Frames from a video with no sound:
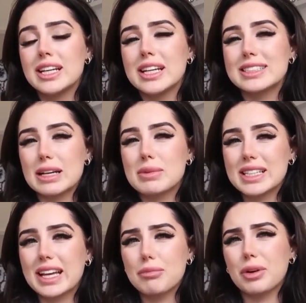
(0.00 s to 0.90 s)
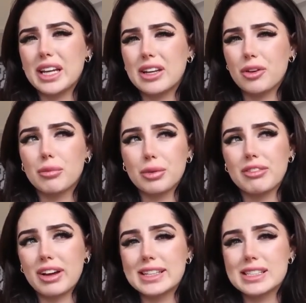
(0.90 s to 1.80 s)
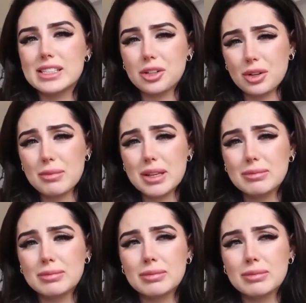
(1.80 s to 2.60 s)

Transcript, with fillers: because that must get pretty annoying pretty fast. You know what I mean?